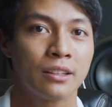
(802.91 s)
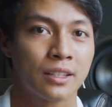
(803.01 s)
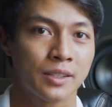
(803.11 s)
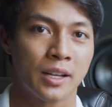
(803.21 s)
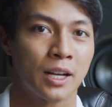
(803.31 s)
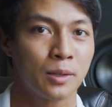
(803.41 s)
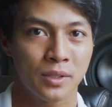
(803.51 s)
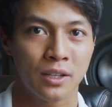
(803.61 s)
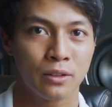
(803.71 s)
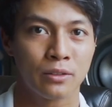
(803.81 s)
This
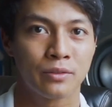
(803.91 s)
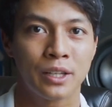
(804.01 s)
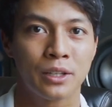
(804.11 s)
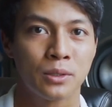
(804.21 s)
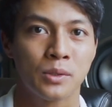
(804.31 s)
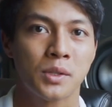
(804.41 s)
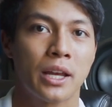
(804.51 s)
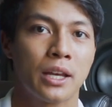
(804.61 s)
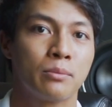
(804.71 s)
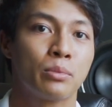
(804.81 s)
helps out our videos
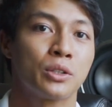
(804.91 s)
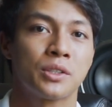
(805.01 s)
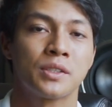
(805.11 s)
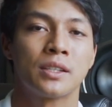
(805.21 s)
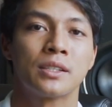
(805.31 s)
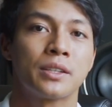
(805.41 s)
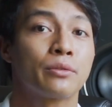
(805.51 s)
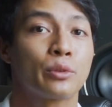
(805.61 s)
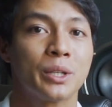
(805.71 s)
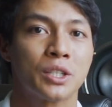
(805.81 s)
and pushes this
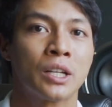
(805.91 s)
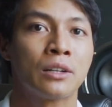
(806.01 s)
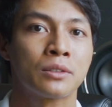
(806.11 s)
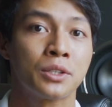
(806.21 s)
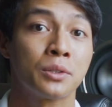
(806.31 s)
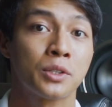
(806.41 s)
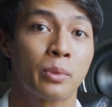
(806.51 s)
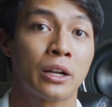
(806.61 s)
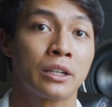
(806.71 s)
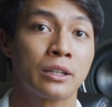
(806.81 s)
information out to
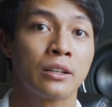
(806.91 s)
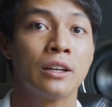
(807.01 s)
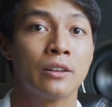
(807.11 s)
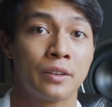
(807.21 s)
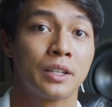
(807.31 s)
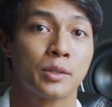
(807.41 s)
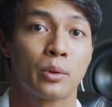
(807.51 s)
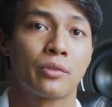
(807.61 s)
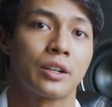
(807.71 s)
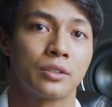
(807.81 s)
aspiring fitness
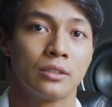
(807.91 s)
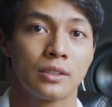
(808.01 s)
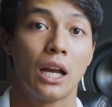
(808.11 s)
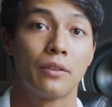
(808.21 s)
professionals.